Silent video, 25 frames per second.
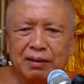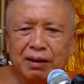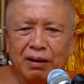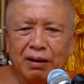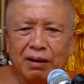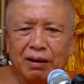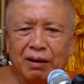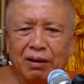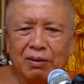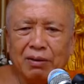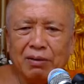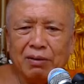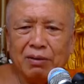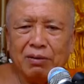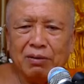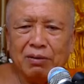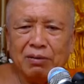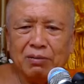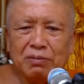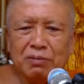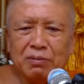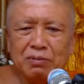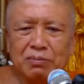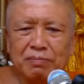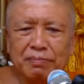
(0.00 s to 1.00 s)

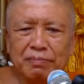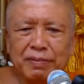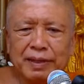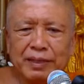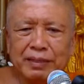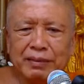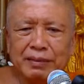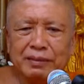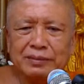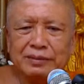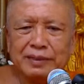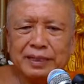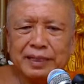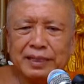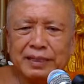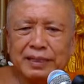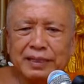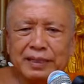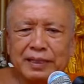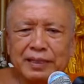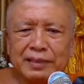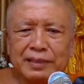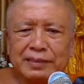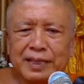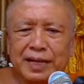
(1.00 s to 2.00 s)
all mental
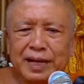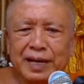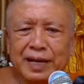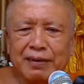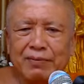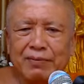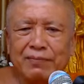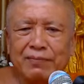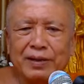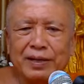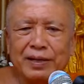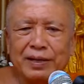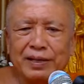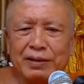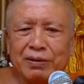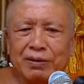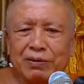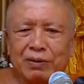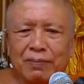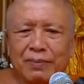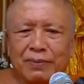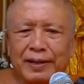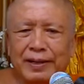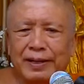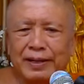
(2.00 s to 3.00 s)
set inside when it
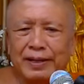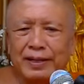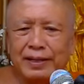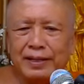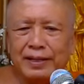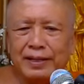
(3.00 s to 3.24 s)
open?